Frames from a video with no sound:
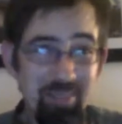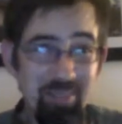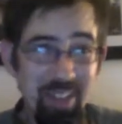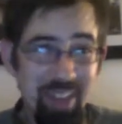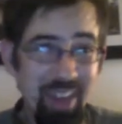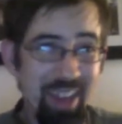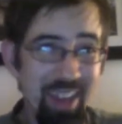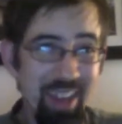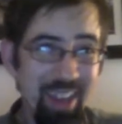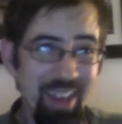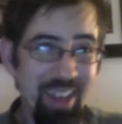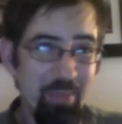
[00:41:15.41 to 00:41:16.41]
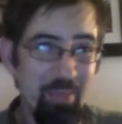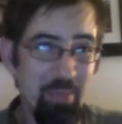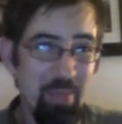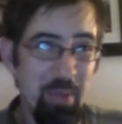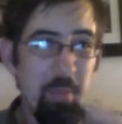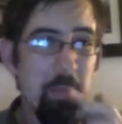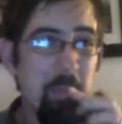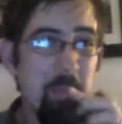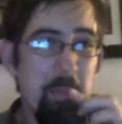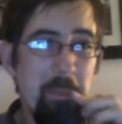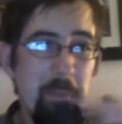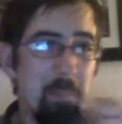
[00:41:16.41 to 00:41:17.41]
have to be forced to go to Messenger
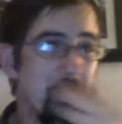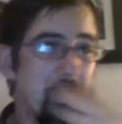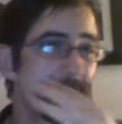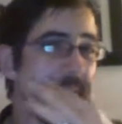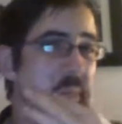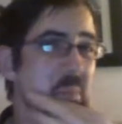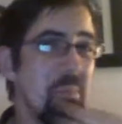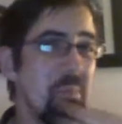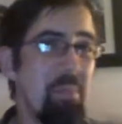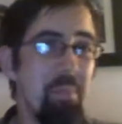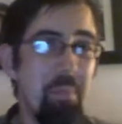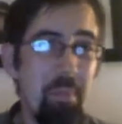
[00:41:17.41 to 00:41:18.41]
to bullshit.